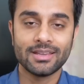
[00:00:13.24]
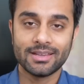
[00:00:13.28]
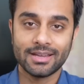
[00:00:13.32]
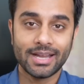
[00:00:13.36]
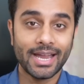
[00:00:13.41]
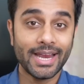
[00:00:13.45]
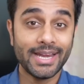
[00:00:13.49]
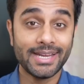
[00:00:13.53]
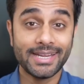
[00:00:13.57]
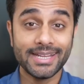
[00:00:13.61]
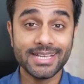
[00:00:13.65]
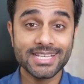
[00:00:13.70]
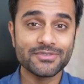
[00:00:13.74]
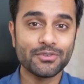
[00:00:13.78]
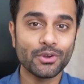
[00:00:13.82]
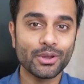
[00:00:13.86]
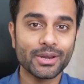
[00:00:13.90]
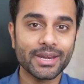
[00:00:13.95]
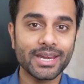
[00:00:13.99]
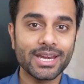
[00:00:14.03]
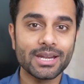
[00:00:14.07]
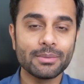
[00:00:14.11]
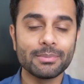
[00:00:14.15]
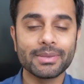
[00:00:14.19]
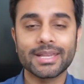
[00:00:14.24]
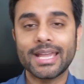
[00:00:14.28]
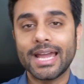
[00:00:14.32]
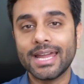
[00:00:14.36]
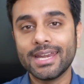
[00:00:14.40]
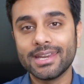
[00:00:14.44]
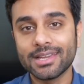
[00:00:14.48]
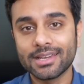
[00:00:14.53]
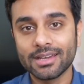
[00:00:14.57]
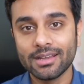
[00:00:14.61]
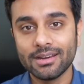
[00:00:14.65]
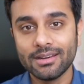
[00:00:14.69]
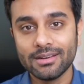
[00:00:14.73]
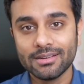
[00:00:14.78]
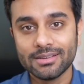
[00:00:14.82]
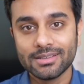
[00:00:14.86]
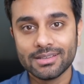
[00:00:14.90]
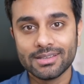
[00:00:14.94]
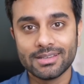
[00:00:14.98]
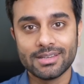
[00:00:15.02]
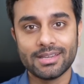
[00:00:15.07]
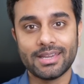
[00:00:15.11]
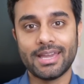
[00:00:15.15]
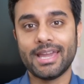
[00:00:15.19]
I teach for gate mechanical,
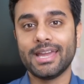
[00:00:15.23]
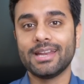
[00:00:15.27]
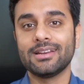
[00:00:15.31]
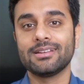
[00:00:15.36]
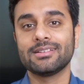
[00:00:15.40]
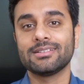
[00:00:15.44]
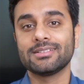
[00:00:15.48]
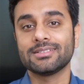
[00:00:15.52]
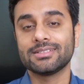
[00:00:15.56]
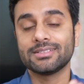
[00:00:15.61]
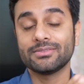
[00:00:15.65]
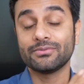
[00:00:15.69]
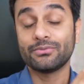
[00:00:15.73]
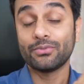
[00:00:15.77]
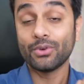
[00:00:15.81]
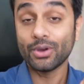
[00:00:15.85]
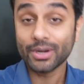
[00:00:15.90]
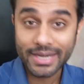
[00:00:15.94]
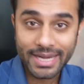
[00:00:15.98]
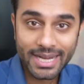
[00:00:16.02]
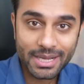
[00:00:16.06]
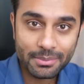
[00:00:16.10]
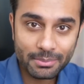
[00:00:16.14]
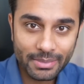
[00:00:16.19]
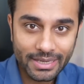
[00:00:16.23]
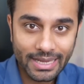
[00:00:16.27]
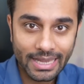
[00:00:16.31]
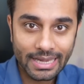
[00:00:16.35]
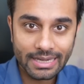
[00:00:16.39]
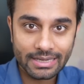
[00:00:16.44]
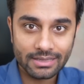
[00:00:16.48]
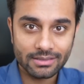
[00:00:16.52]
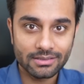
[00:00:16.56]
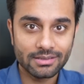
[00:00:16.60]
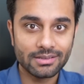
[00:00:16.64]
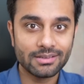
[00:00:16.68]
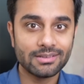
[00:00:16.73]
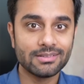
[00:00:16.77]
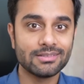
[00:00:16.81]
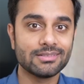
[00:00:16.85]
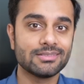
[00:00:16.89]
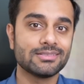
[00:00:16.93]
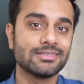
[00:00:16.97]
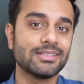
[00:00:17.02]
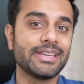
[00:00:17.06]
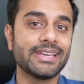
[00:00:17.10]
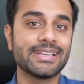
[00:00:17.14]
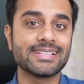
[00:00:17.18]
and for gate mechanical,
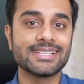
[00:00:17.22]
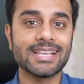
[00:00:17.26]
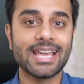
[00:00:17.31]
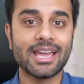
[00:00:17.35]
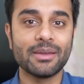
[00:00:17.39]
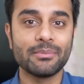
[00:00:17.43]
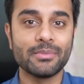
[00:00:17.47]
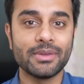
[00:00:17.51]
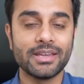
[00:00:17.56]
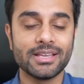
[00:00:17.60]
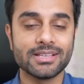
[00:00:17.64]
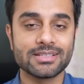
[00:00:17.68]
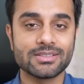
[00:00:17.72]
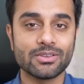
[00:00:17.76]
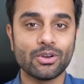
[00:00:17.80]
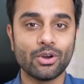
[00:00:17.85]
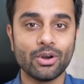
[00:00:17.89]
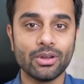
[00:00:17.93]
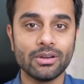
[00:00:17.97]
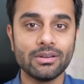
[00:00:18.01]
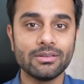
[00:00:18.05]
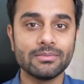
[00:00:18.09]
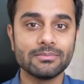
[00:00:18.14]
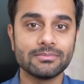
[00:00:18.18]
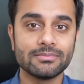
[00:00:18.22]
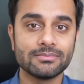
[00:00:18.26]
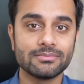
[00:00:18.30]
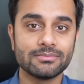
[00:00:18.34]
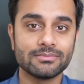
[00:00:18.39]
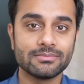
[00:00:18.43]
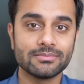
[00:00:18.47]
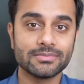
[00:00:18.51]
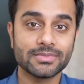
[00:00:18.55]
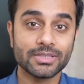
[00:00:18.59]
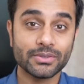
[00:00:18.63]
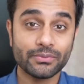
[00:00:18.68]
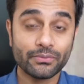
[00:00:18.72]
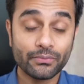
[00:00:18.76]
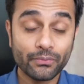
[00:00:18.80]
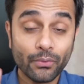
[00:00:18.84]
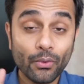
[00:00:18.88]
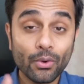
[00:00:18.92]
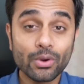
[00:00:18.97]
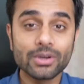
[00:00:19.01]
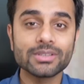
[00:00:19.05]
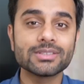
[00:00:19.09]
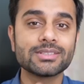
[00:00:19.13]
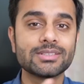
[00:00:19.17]
the exam is on the
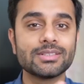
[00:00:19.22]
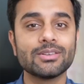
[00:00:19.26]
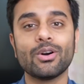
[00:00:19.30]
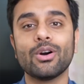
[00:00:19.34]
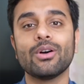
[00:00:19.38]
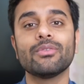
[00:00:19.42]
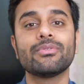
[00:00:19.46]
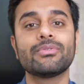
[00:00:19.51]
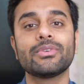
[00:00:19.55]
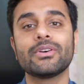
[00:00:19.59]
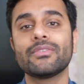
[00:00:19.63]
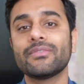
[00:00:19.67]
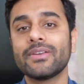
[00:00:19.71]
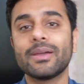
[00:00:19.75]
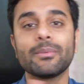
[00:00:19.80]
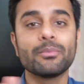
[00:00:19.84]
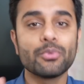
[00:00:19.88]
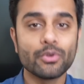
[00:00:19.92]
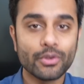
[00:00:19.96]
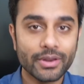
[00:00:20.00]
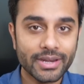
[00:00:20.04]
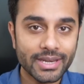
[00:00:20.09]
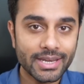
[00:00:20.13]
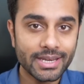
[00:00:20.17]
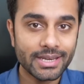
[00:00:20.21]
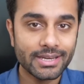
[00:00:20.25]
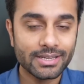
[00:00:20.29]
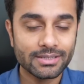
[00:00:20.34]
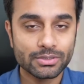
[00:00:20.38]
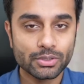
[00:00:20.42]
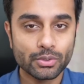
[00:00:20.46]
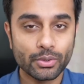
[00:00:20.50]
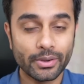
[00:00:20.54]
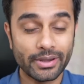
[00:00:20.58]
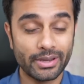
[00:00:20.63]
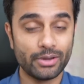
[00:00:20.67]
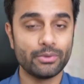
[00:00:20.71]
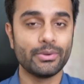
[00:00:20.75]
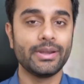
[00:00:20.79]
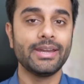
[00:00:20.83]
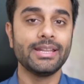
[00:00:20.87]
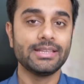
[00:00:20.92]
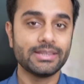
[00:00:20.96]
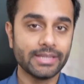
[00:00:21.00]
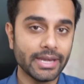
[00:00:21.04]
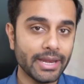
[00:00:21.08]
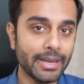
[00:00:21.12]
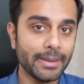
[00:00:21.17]
4th of February
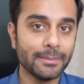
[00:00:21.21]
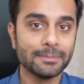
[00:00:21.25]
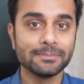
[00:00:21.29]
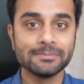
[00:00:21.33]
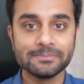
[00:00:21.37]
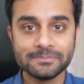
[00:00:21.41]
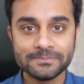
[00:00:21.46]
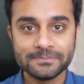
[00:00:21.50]
2023.